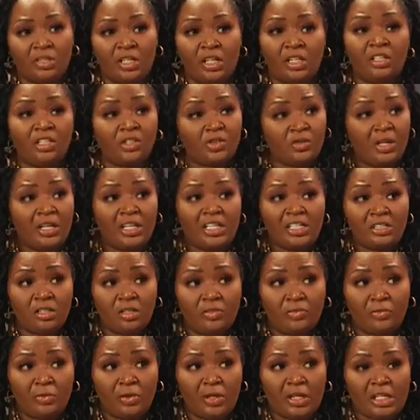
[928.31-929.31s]
And the trainings are
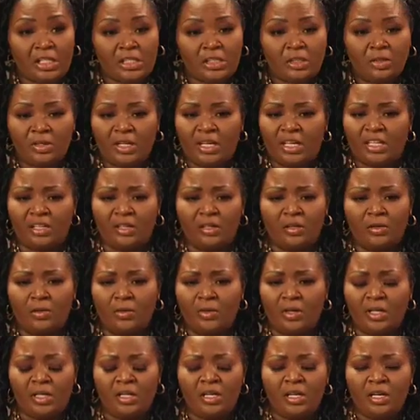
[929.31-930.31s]
free. So yeah, they're
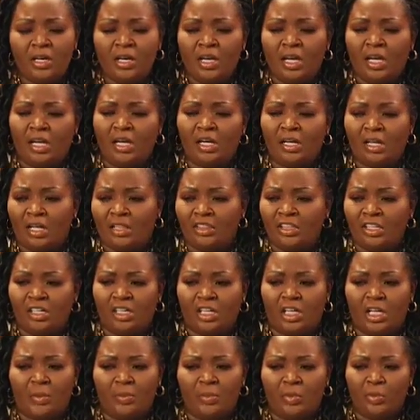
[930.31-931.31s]
going, and I think a
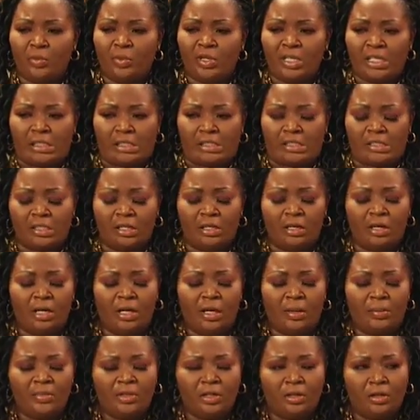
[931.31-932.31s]
couple weeks,
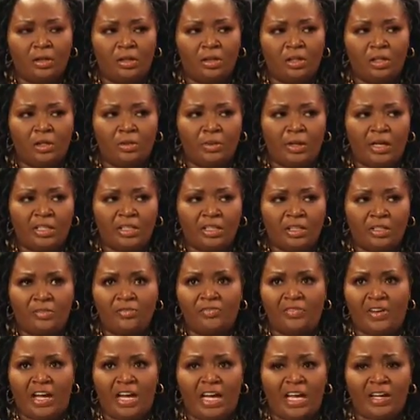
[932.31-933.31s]
they're going to go out there
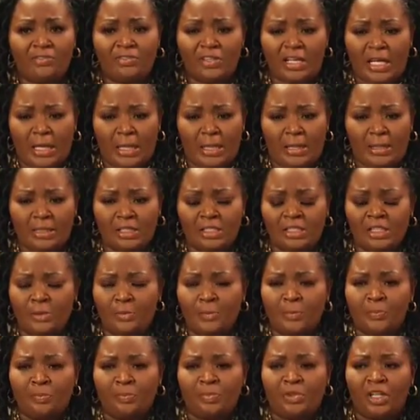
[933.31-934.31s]
5 days.
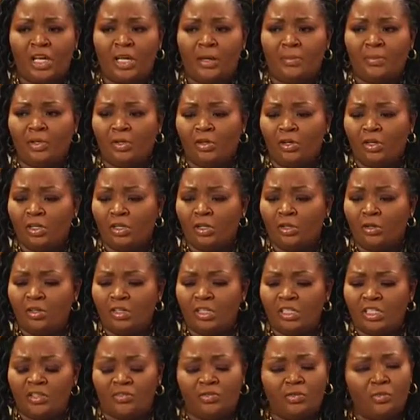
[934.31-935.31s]
They're going to go
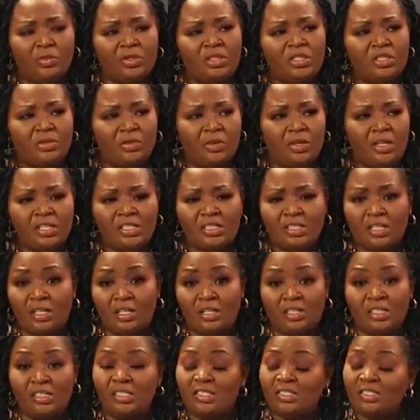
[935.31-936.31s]
to different resorts.
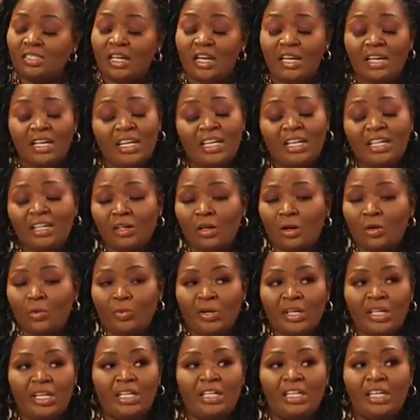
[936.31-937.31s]
This is not any old
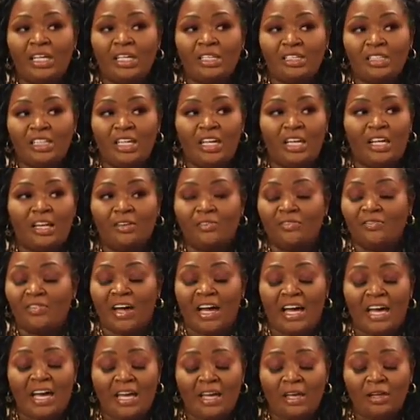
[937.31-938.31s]
rinky-dink thing.
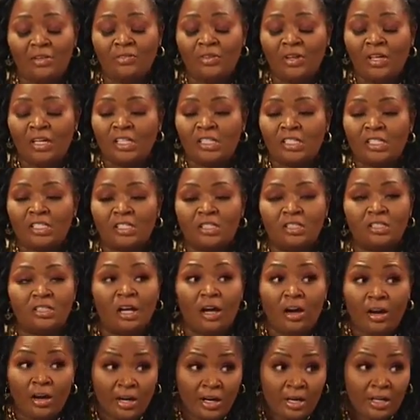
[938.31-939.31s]

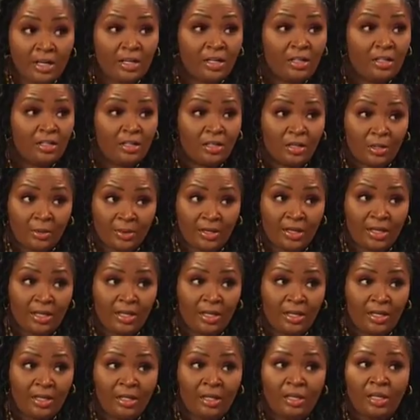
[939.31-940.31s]
5-star,
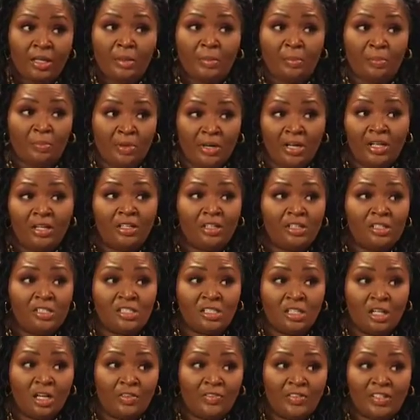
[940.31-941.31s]
okay, butler
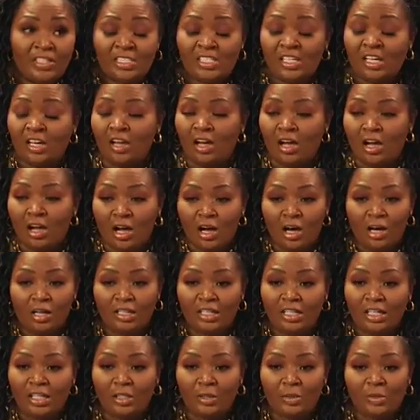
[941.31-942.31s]
service, all
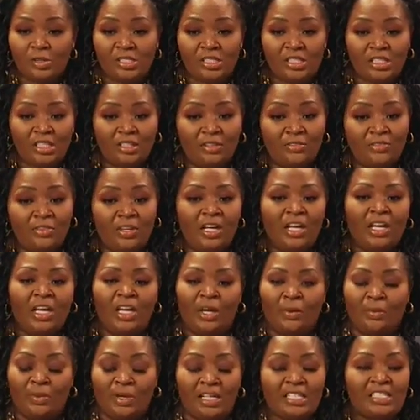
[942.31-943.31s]
inclusive.
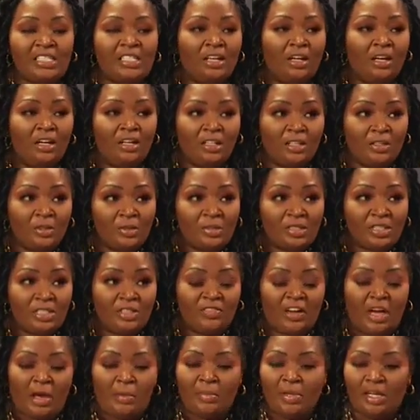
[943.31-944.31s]
And when I say all inclusive,
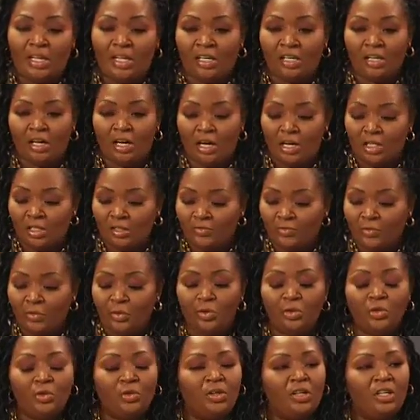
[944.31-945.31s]
I mean all the
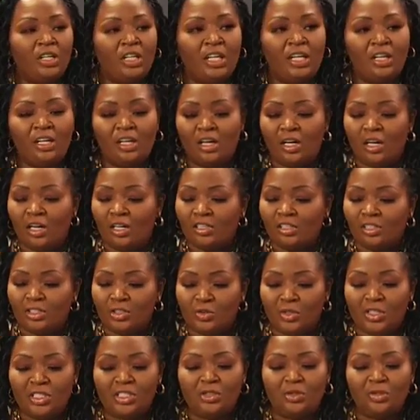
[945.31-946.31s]
food you can eat, all the
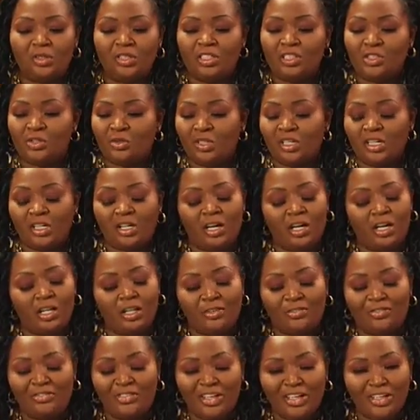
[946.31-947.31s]
drinks you can drink, all
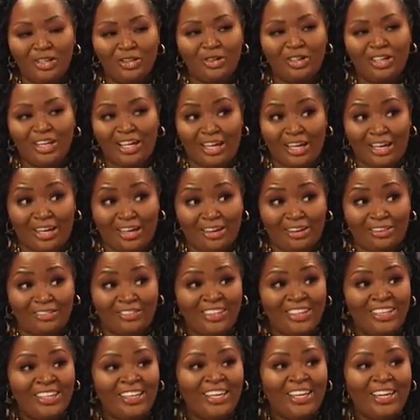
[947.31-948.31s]
the fun you can have
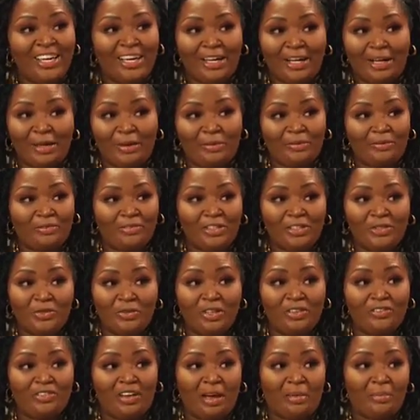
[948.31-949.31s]
for
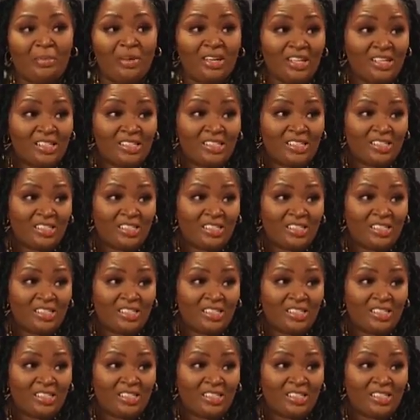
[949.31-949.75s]
$25.